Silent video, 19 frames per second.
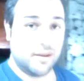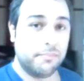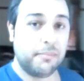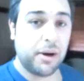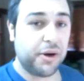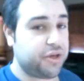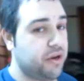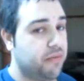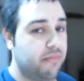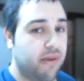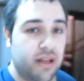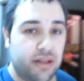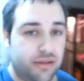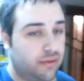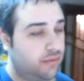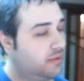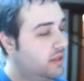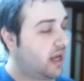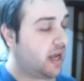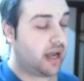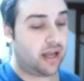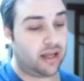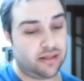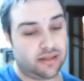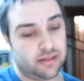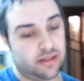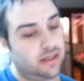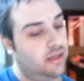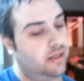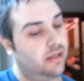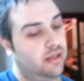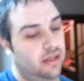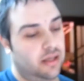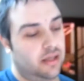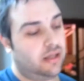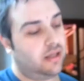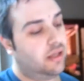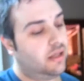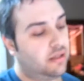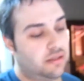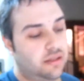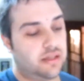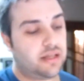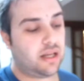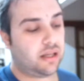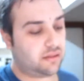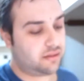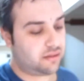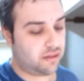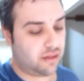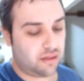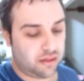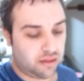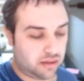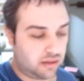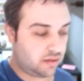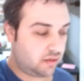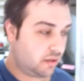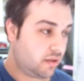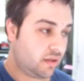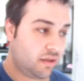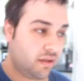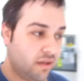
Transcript: a monumental task. She takes so long.